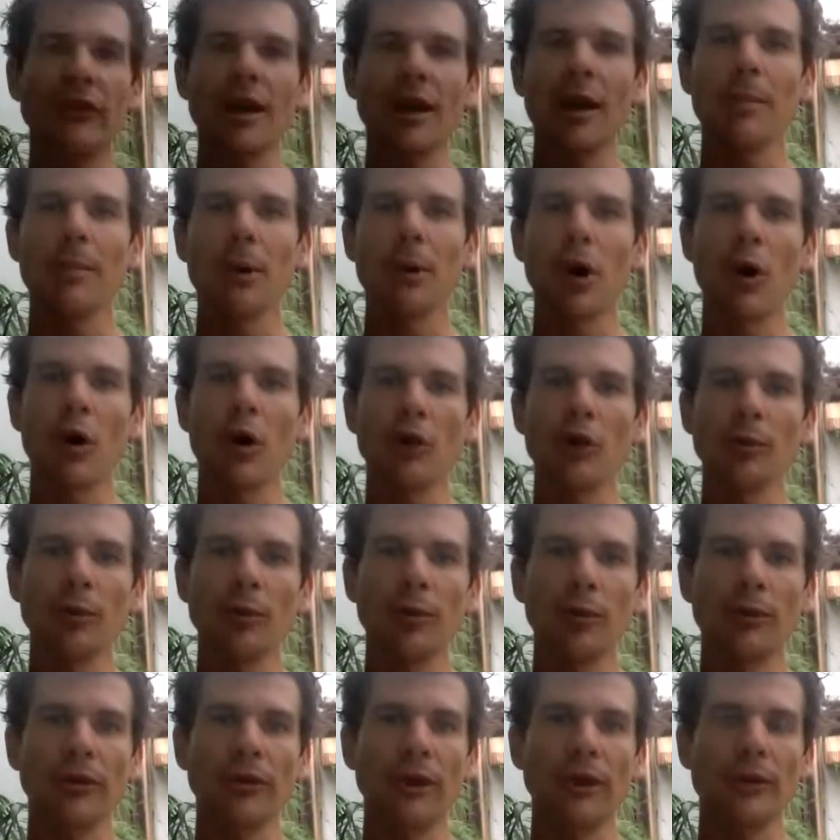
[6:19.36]
end up in
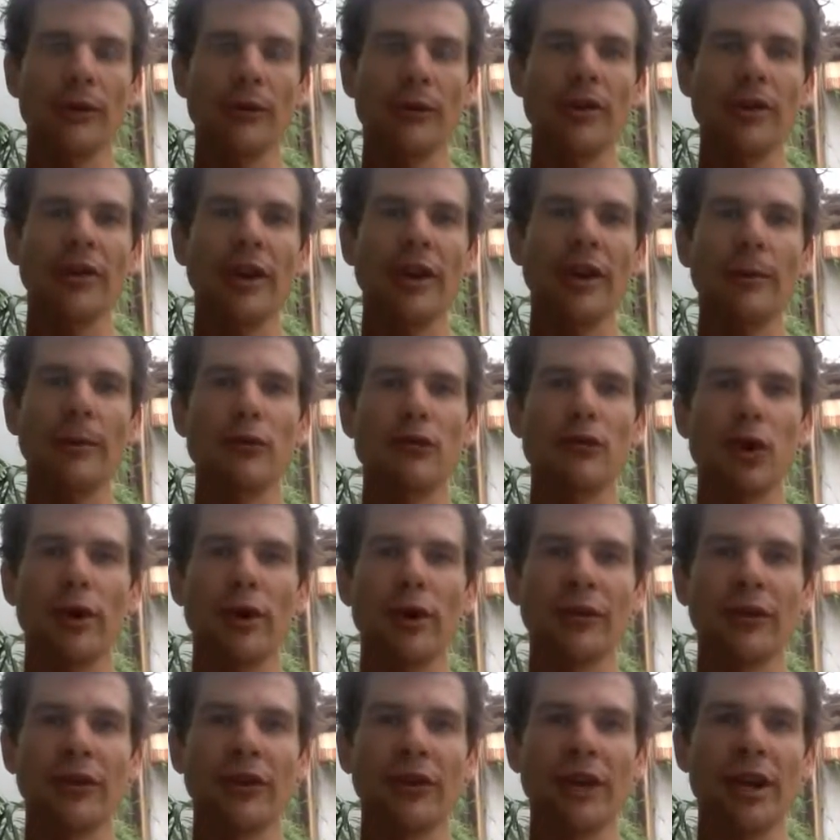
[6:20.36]
hospital, seen friends end up with
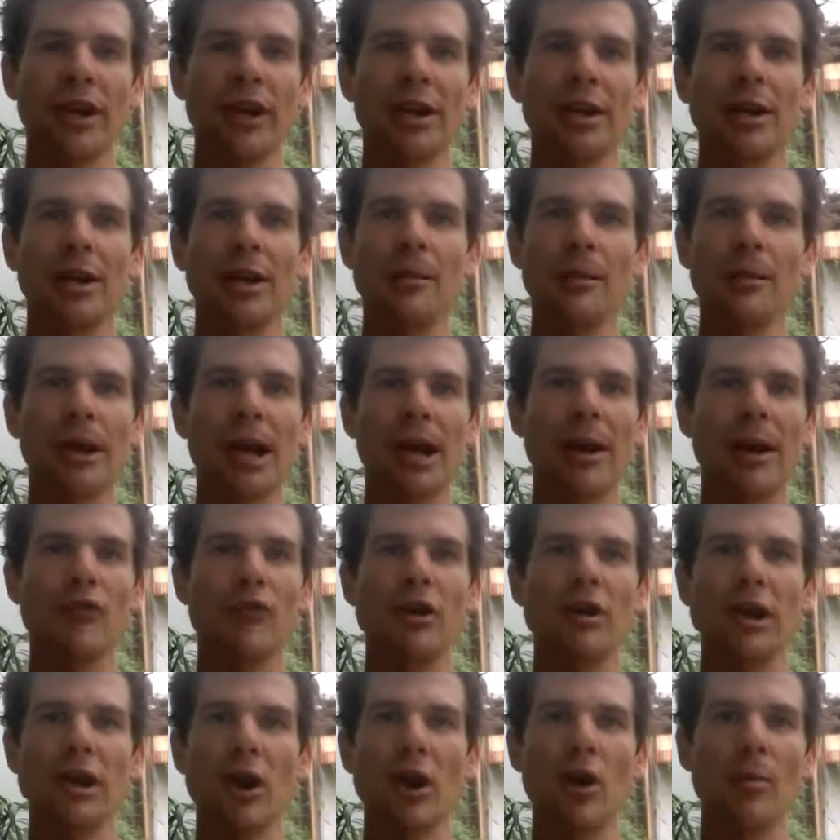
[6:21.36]
chronic fatigue, become
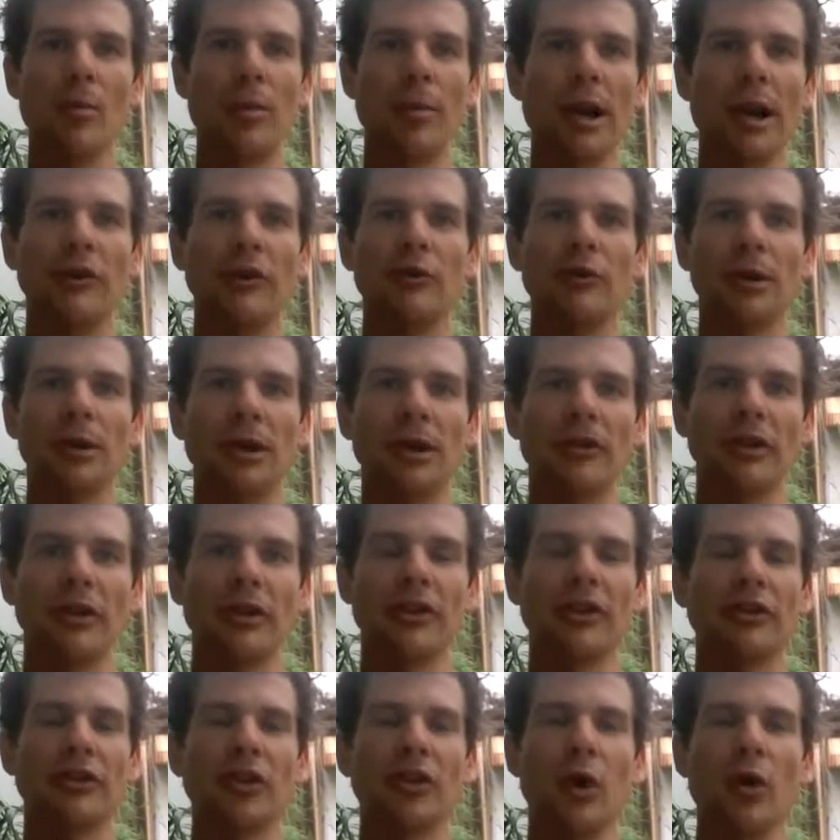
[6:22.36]
really obese because they're
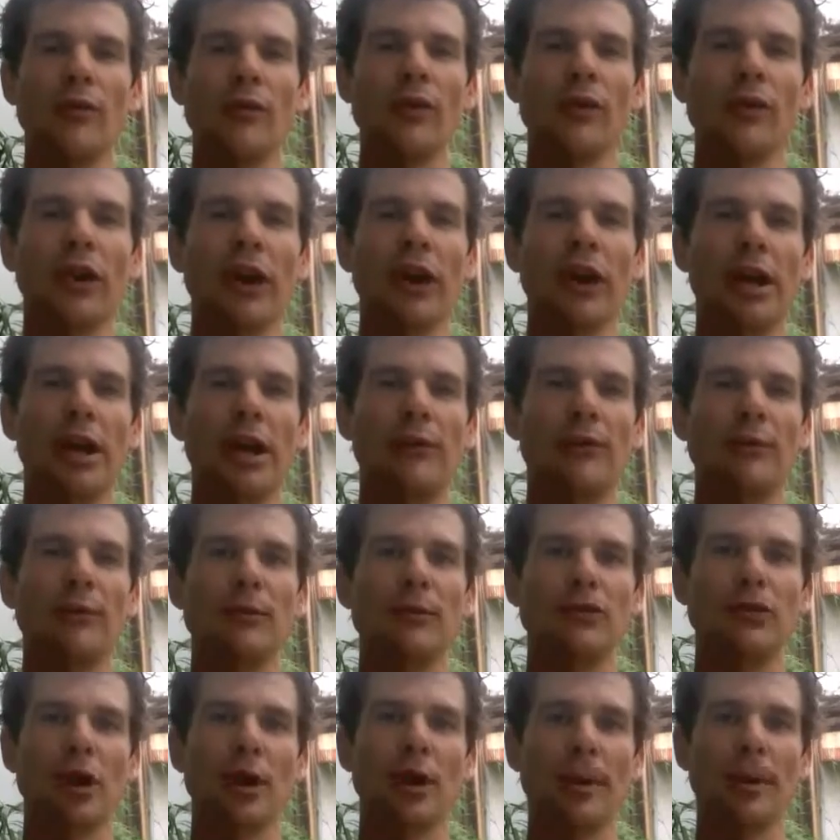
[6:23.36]
just so fatigued
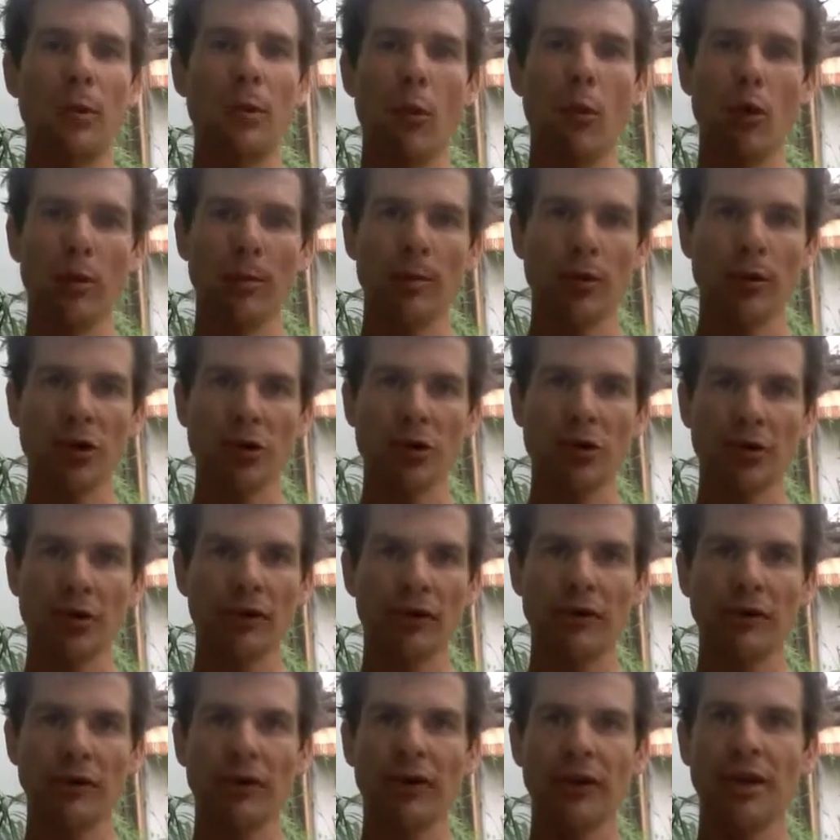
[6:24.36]
from trying to be water
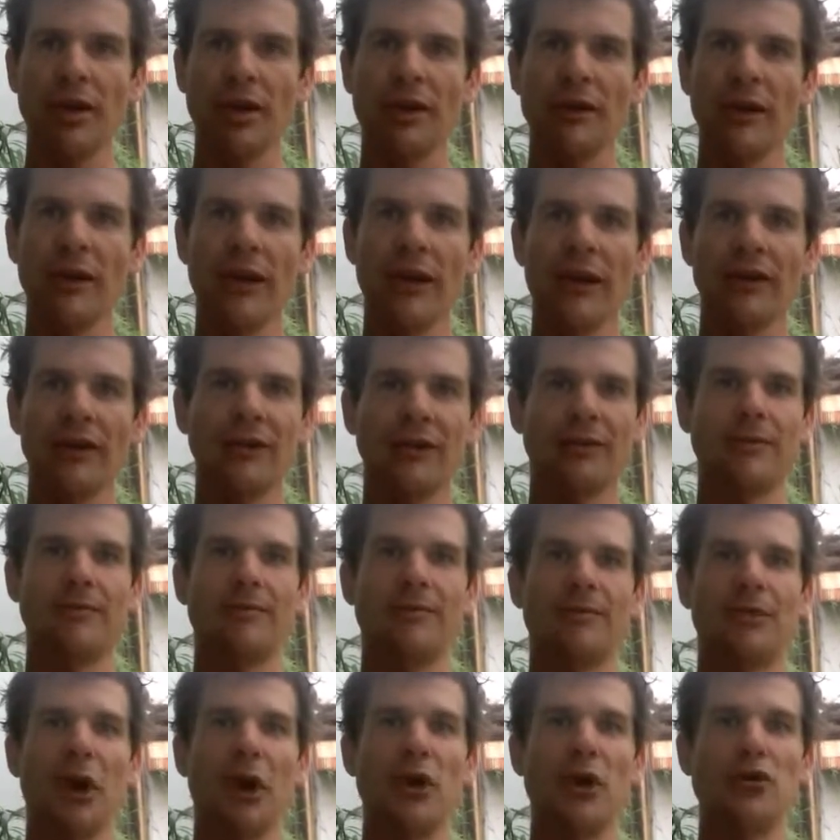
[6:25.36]
purists that they just
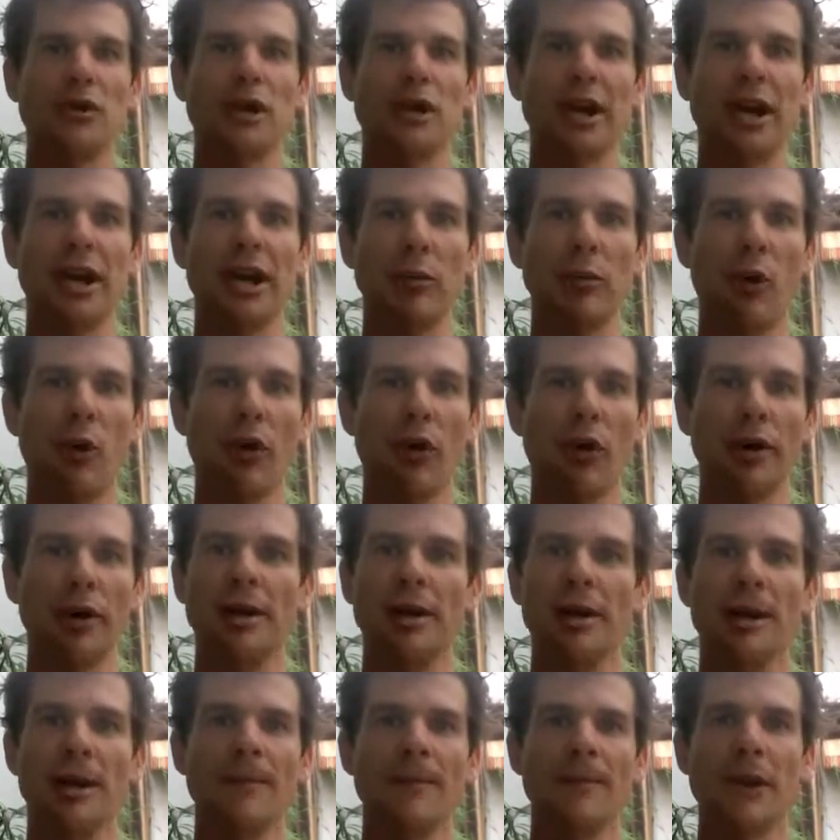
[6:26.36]
don't drink any
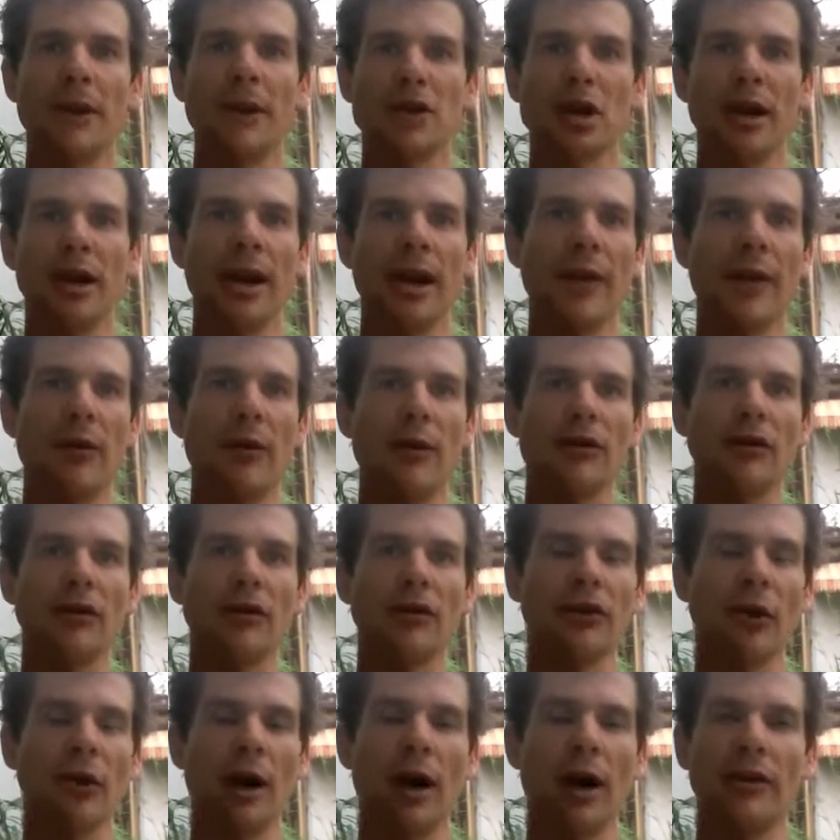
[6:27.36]
water, they shut down their
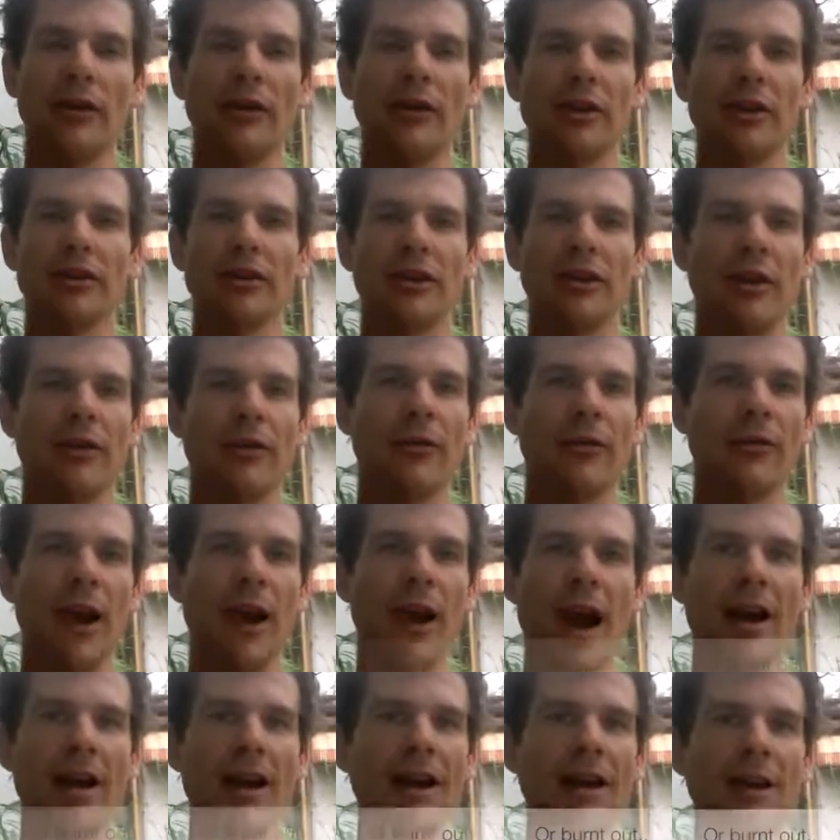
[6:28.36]
exercise, they just get
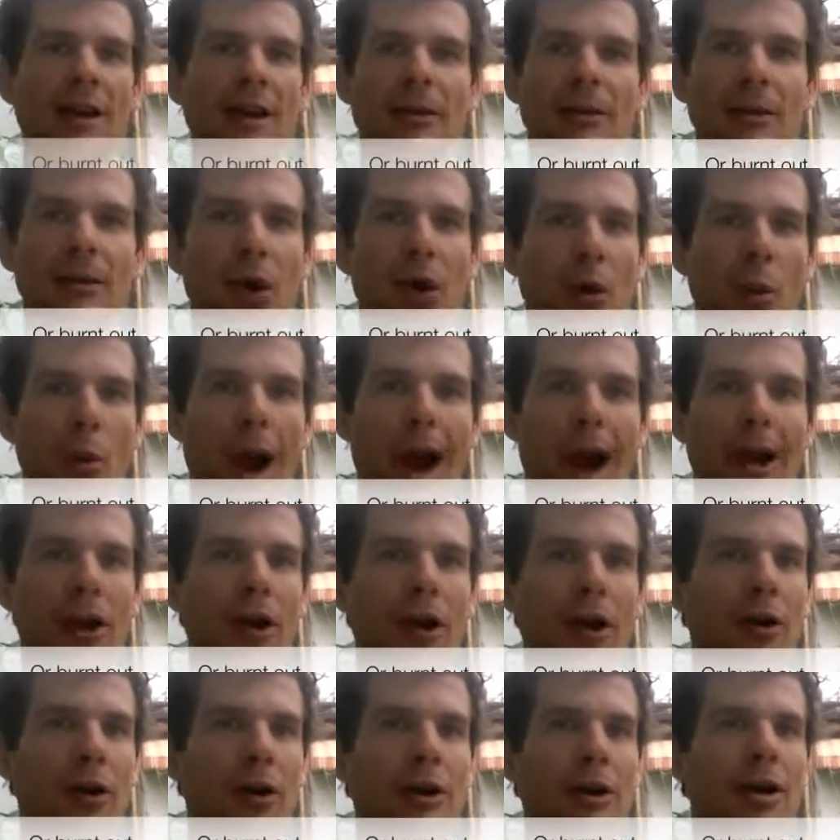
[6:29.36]
fat, go
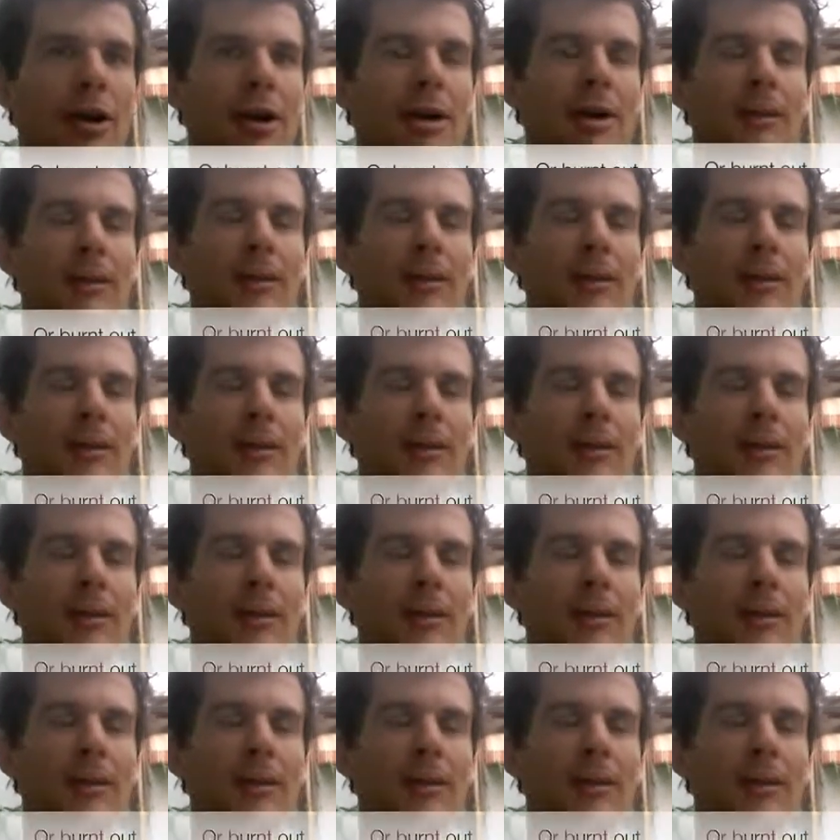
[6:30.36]
wacko,